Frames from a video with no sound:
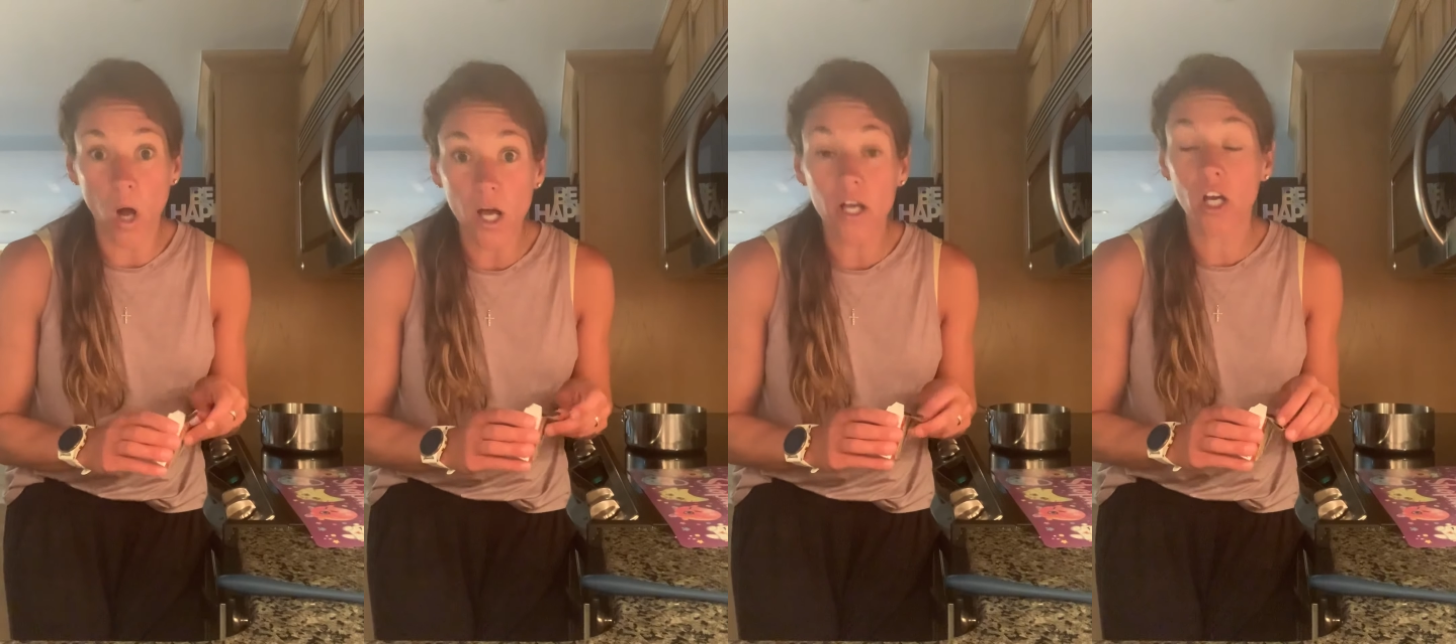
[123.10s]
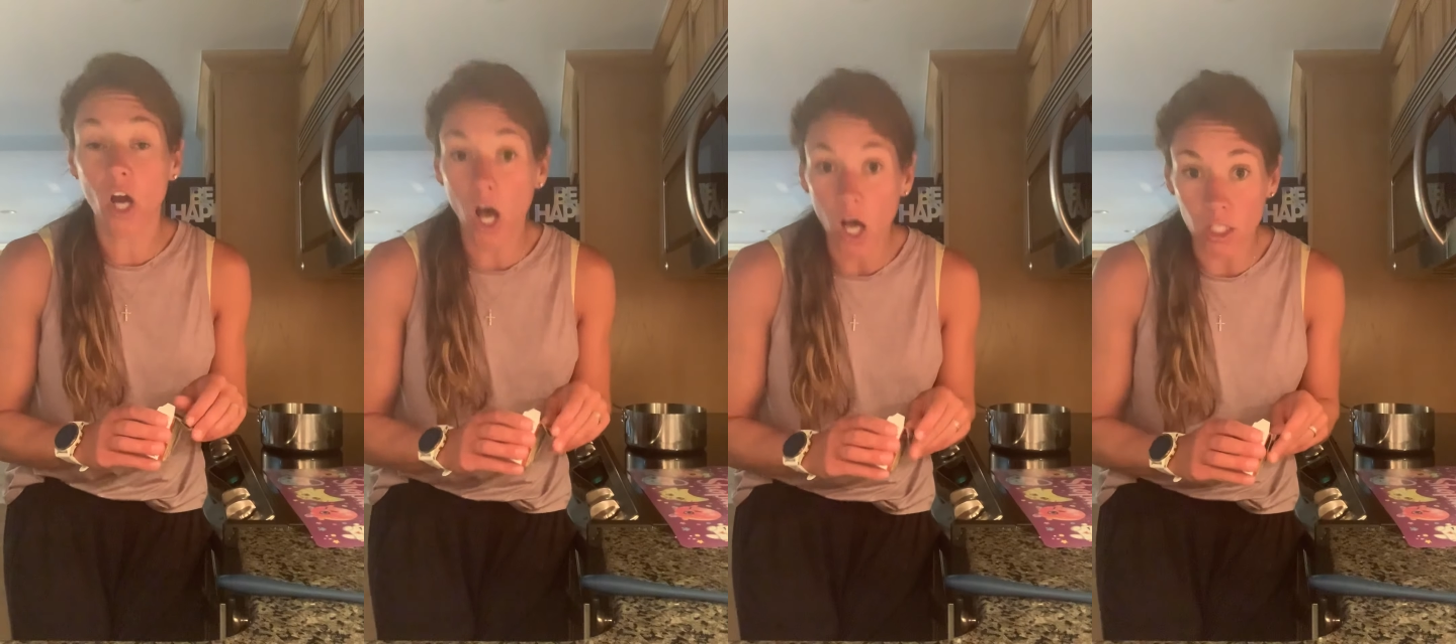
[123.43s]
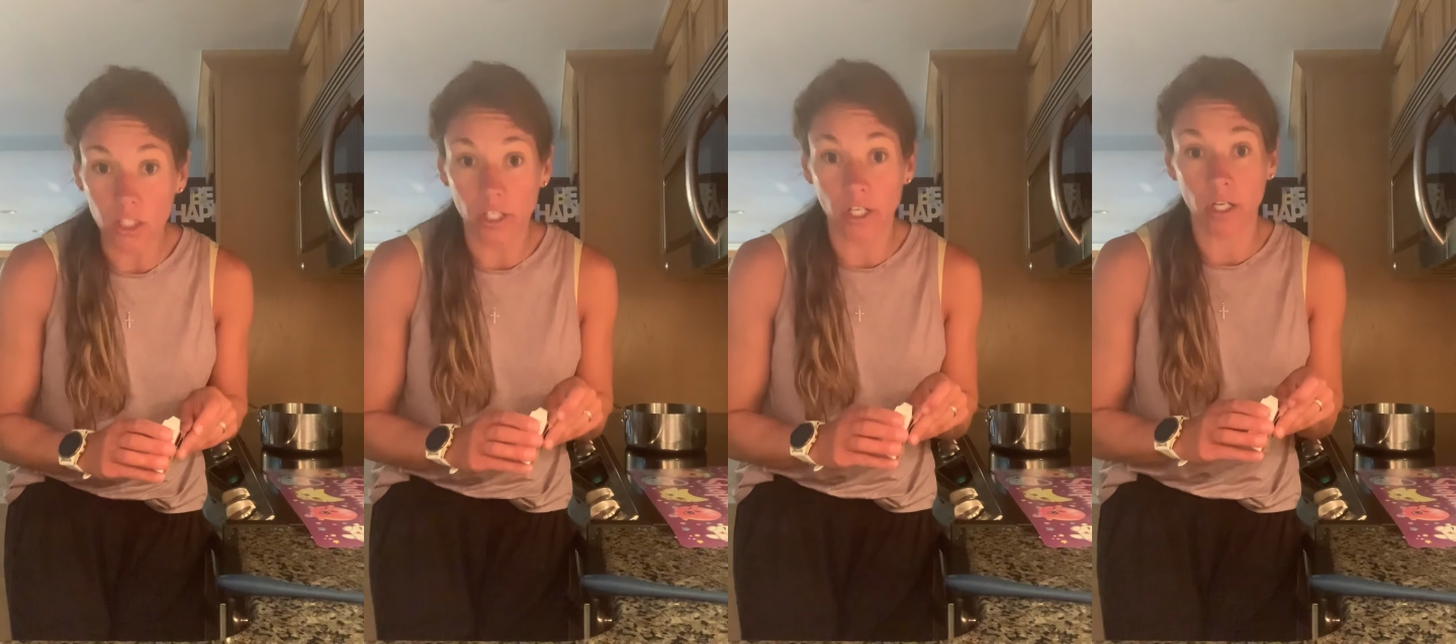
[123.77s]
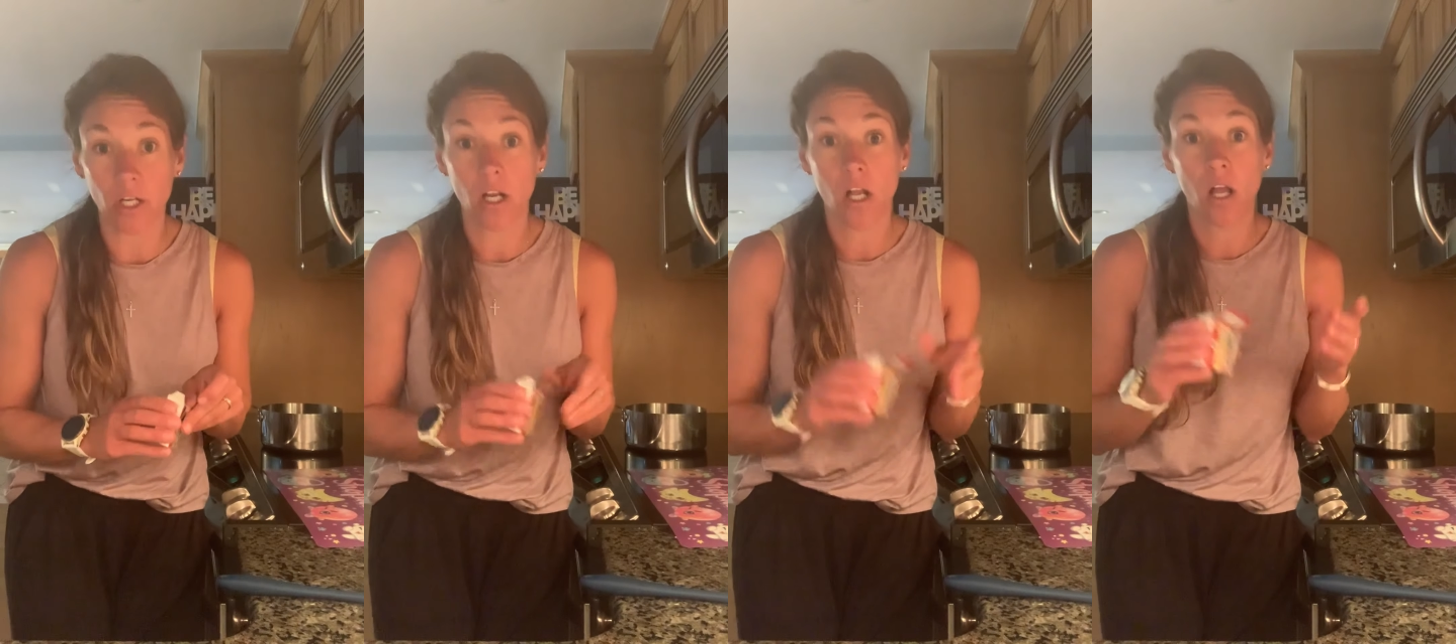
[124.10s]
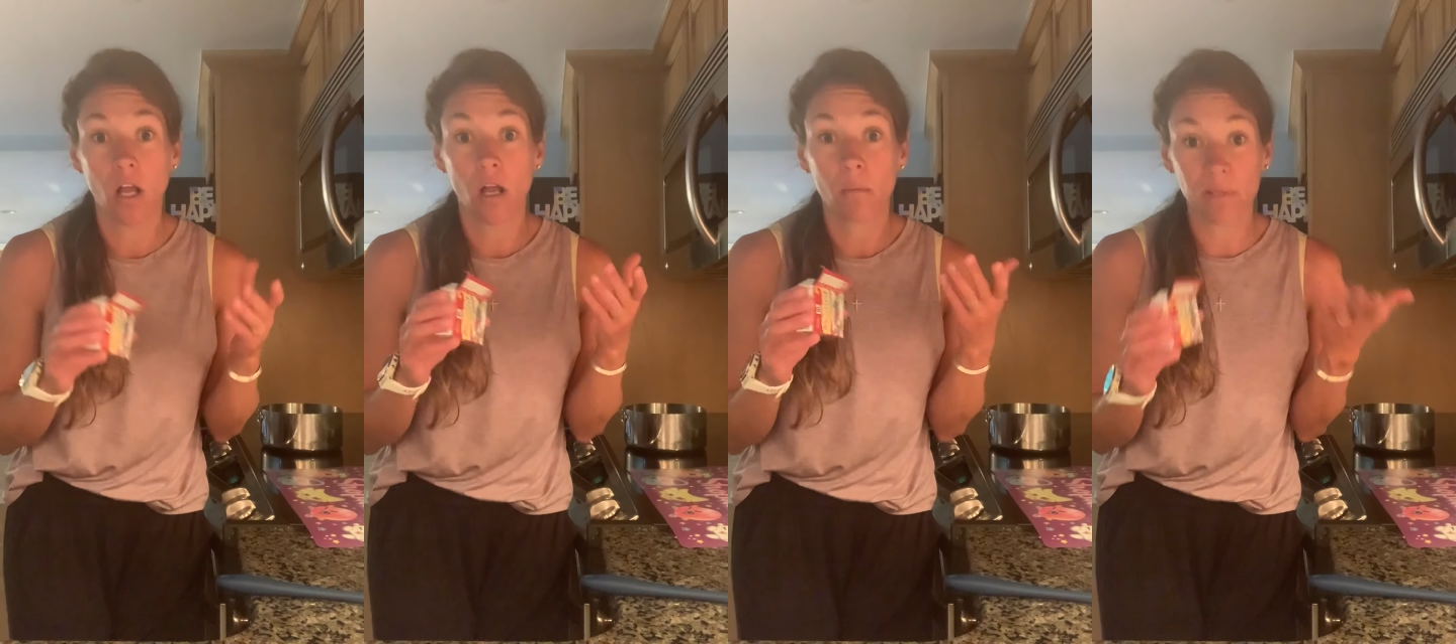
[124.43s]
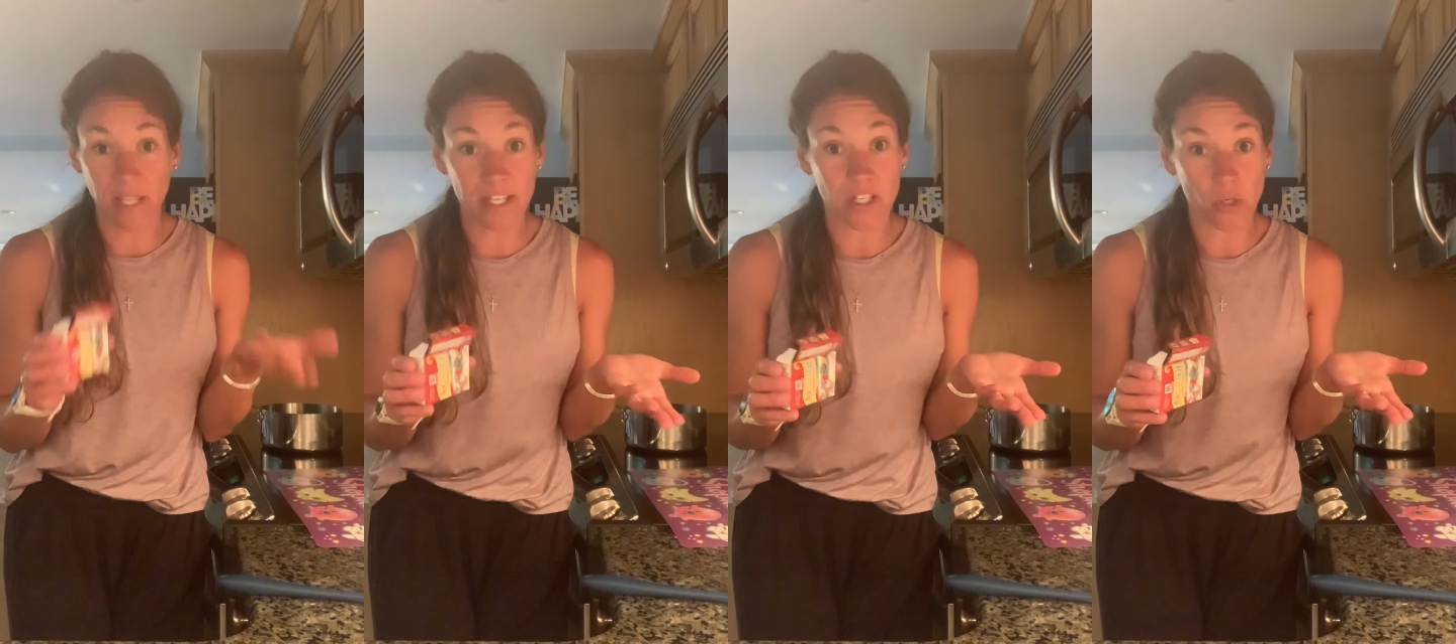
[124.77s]
what color
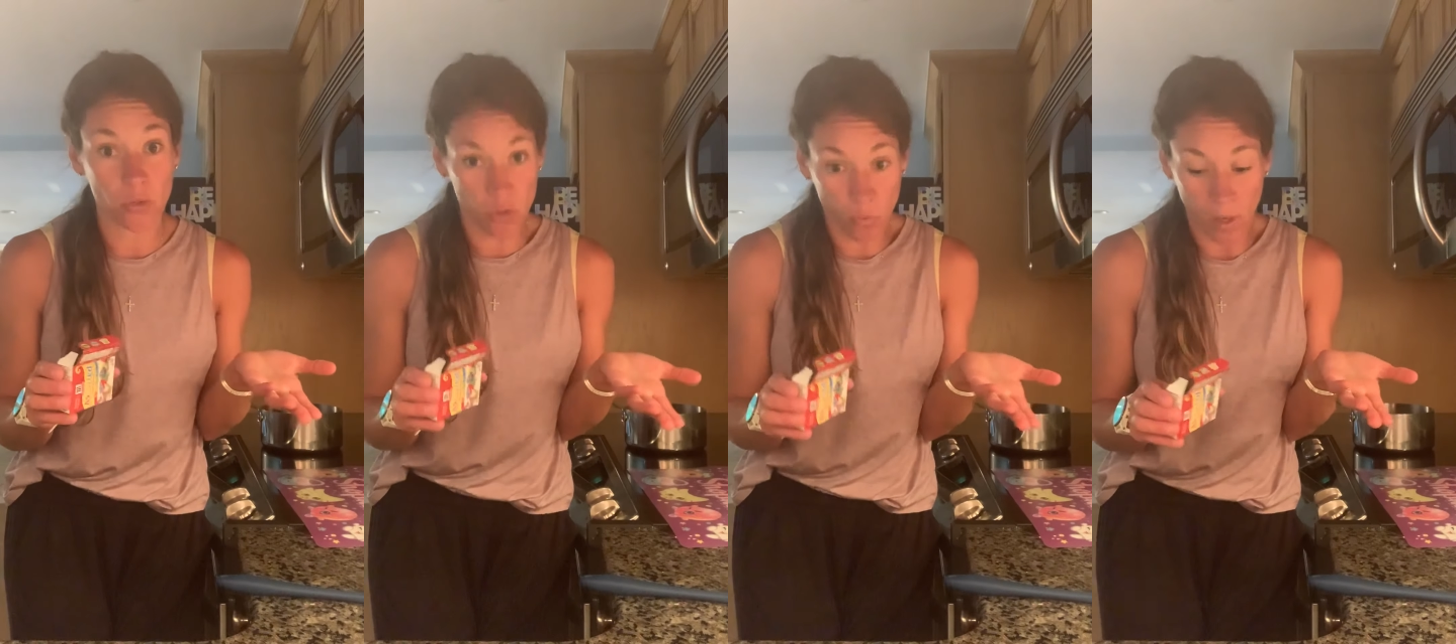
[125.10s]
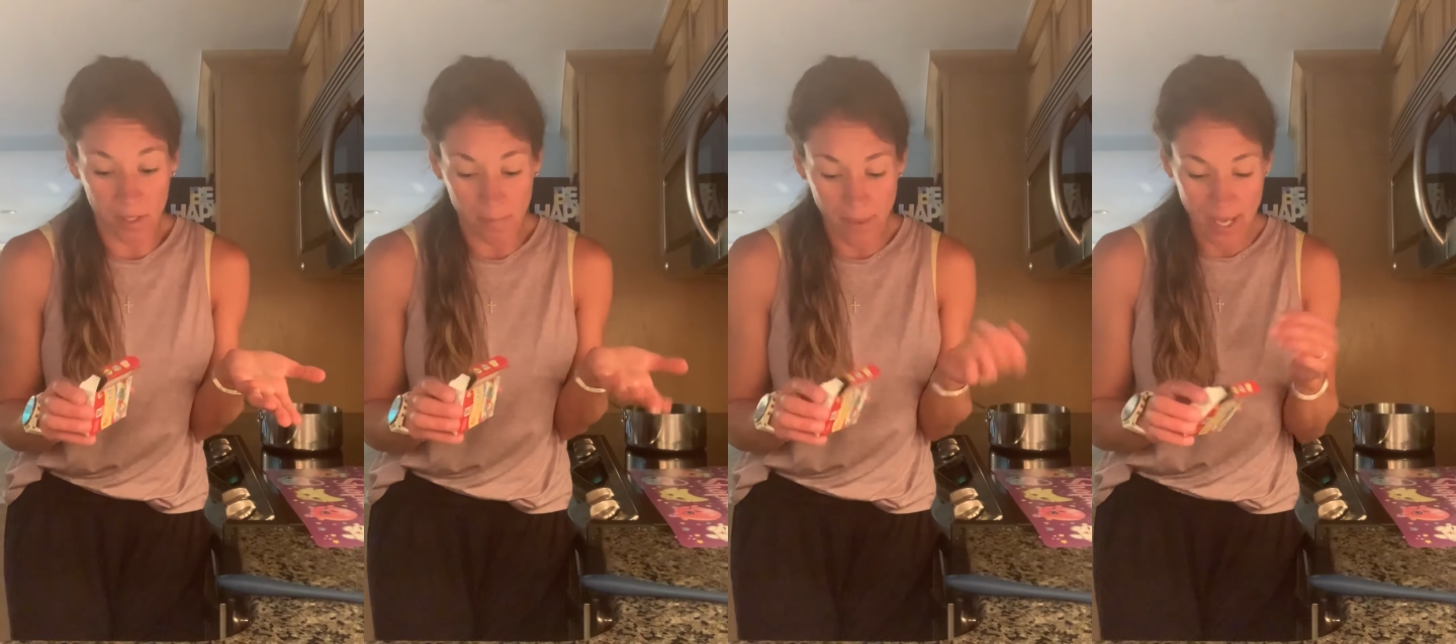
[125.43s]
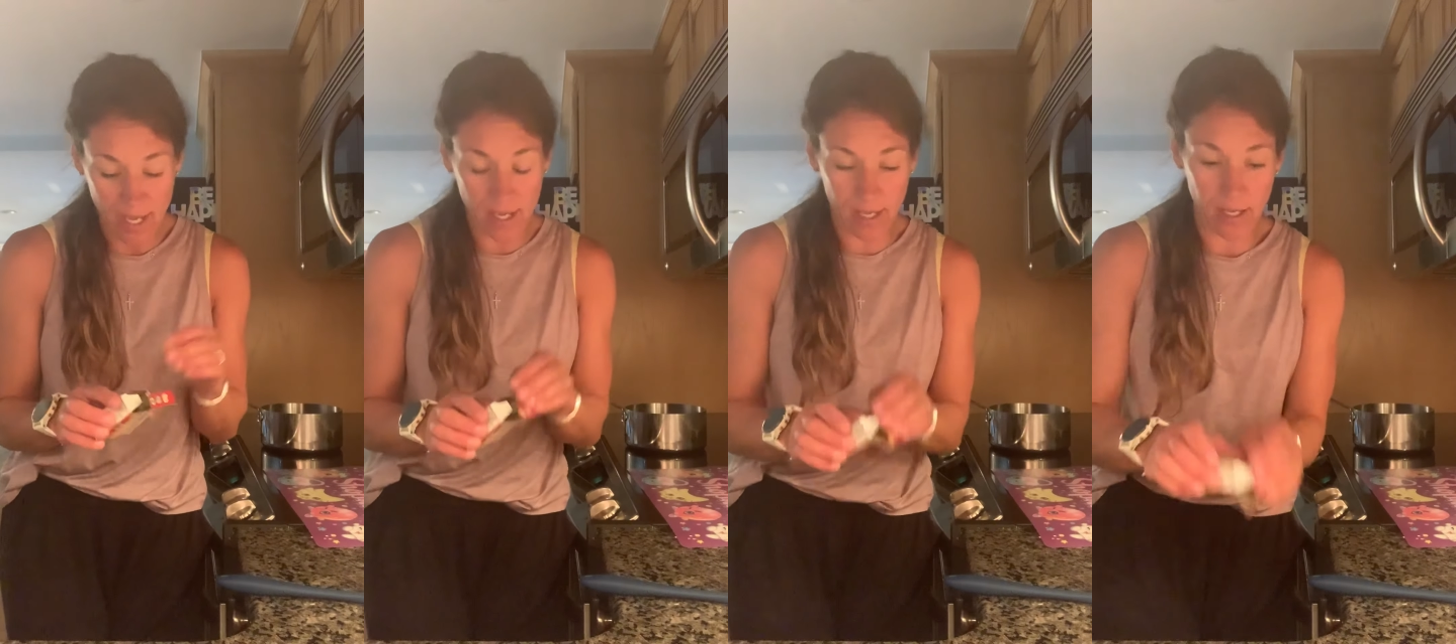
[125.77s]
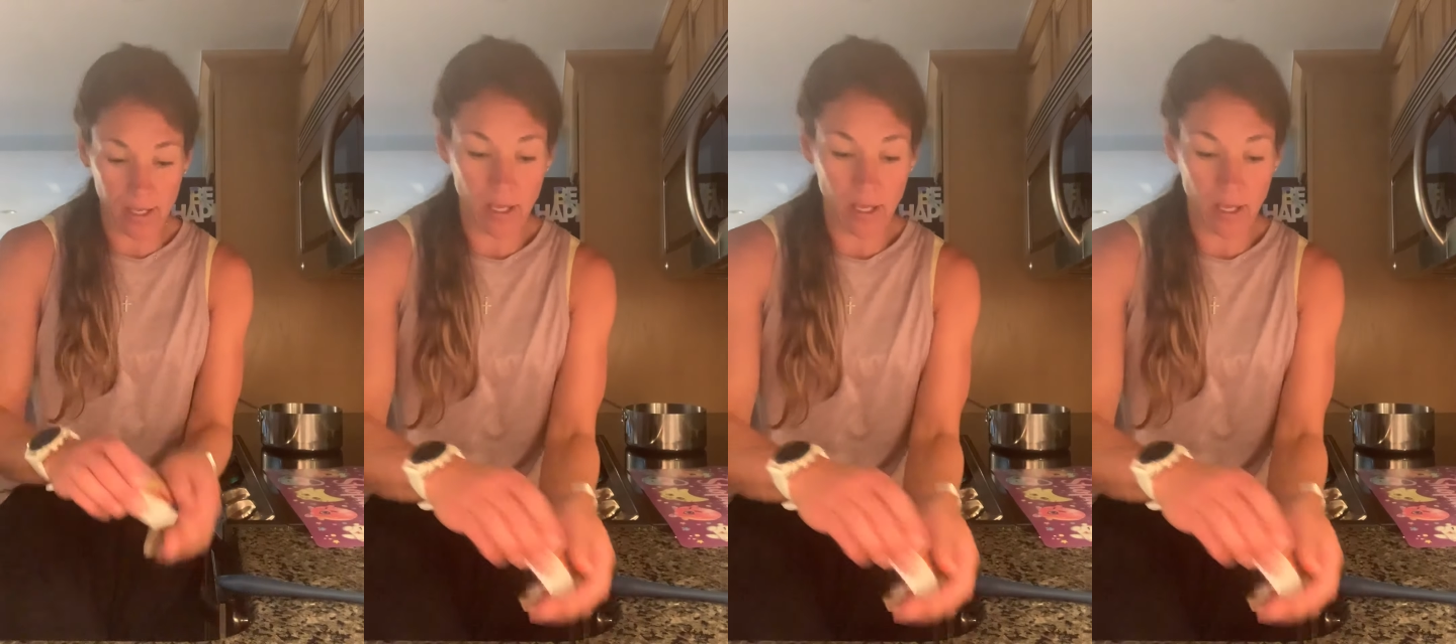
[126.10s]
Play-Doh you want to make.